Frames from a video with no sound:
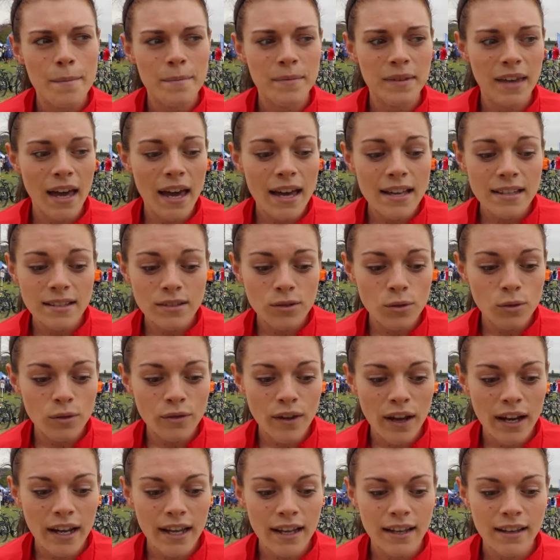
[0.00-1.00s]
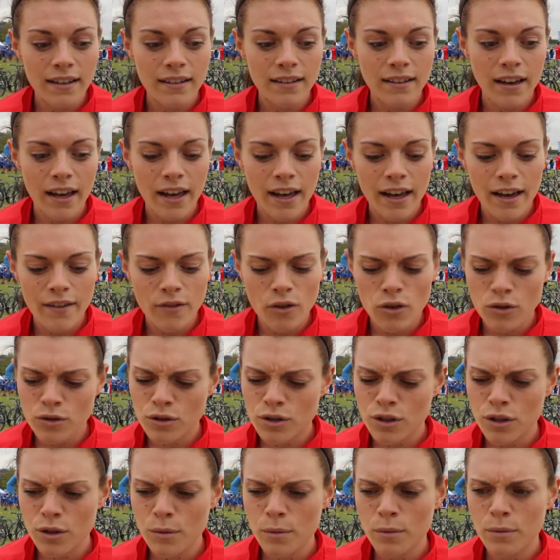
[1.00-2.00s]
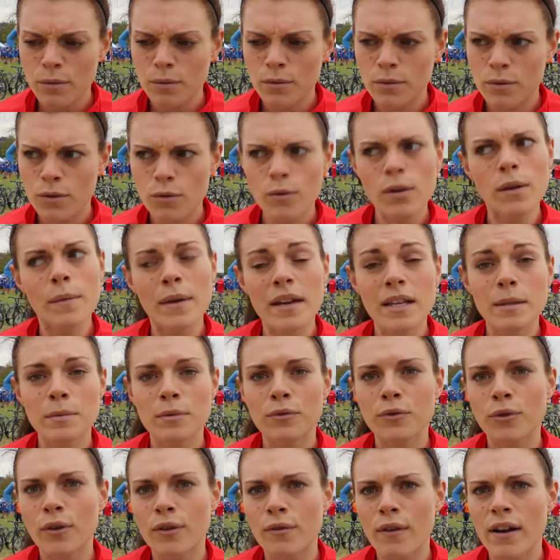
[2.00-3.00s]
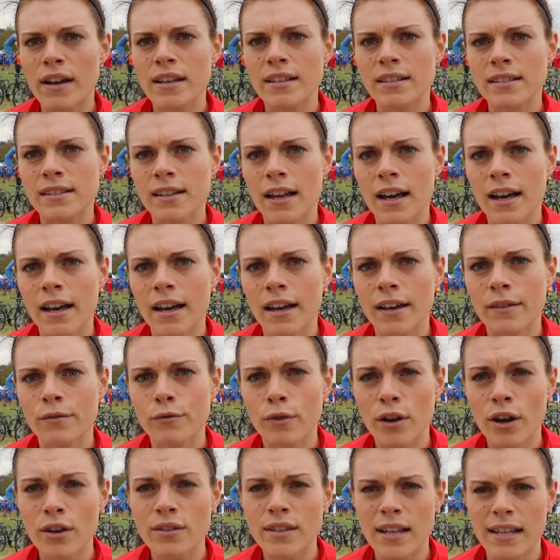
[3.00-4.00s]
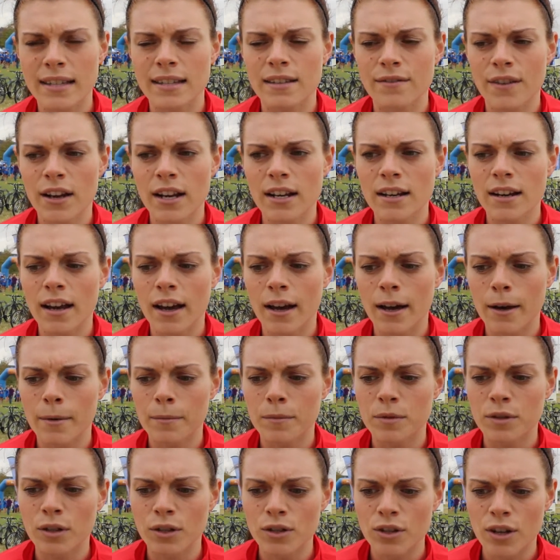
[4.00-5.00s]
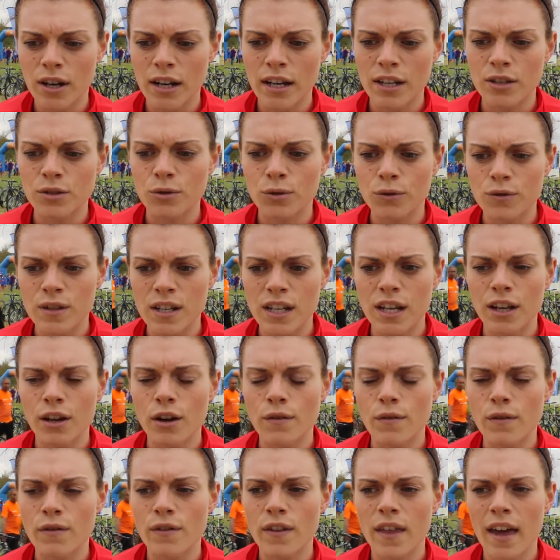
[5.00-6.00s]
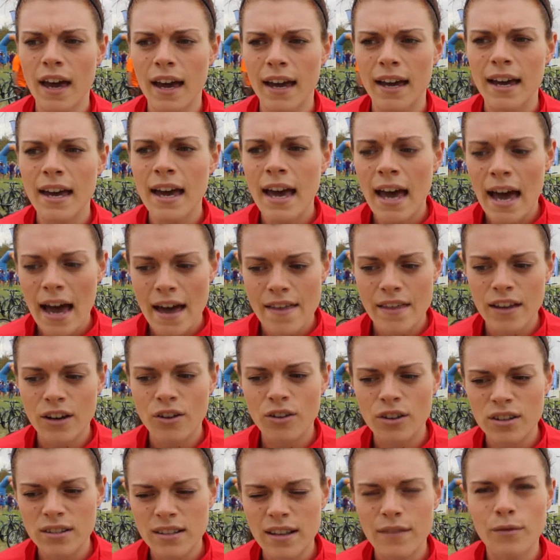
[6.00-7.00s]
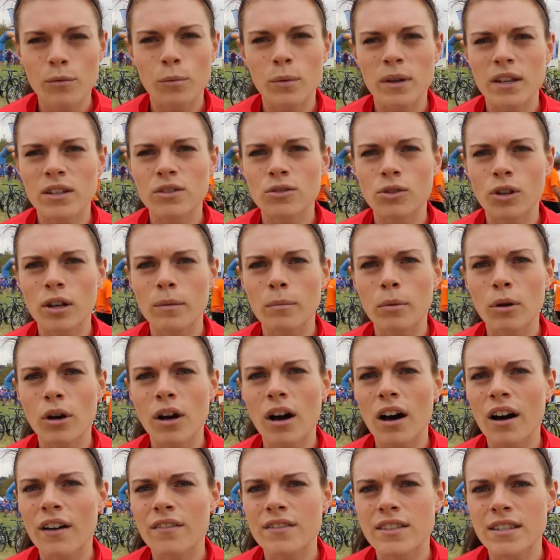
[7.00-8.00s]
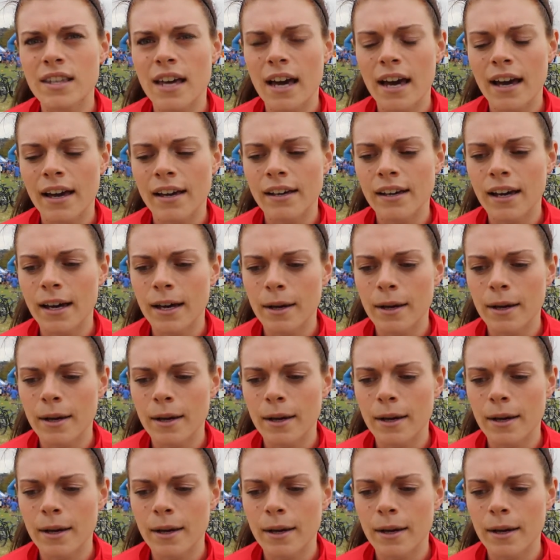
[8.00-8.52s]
Yeah, it's sort of getting, I've got 3 weeks before I race Rio test event, so training sort of ticking over for that, and then got a 7-week solid block after that,